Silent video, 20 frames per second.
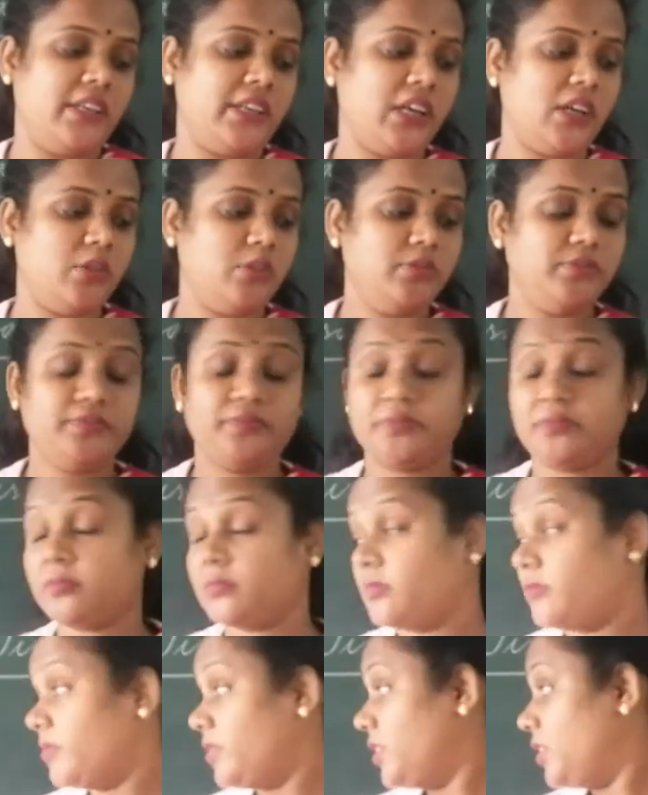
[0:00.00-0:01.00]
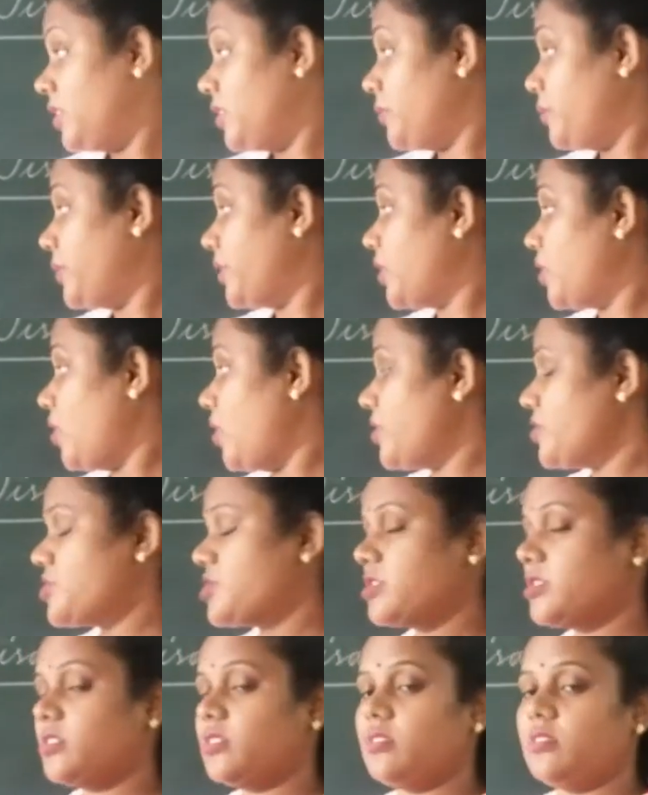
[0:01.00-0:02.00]
Now,
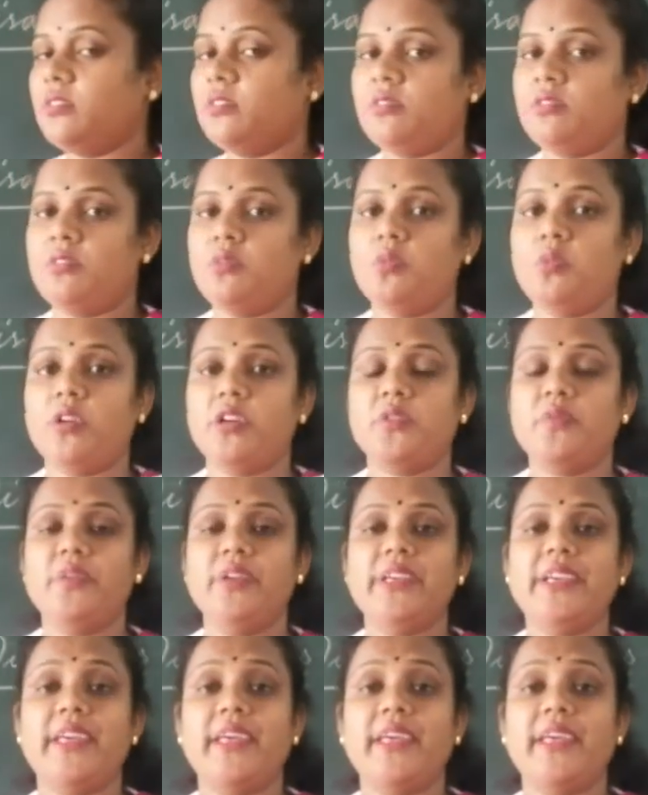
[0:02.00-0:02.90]
precaution, what we